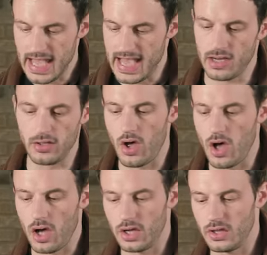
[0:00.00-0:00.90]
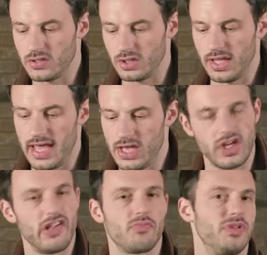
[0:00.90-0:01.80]
analog delay.
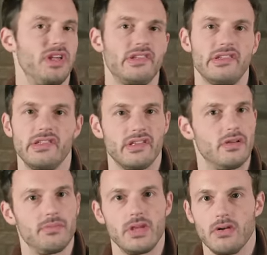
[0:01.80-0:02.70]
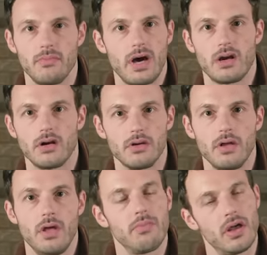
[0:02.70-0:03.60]
Chase Bliss is a, you know, a modern
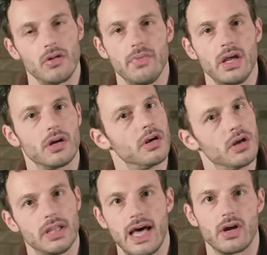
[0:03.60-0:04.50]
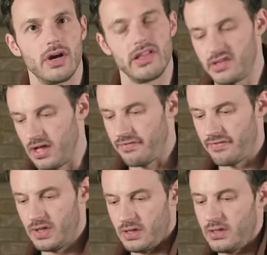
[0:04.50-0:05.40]
pedal maker, a lot of great
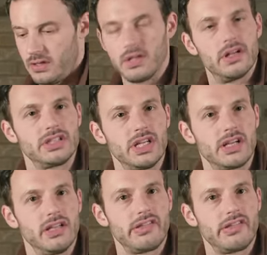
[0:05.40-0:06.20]
stuff. Let's take a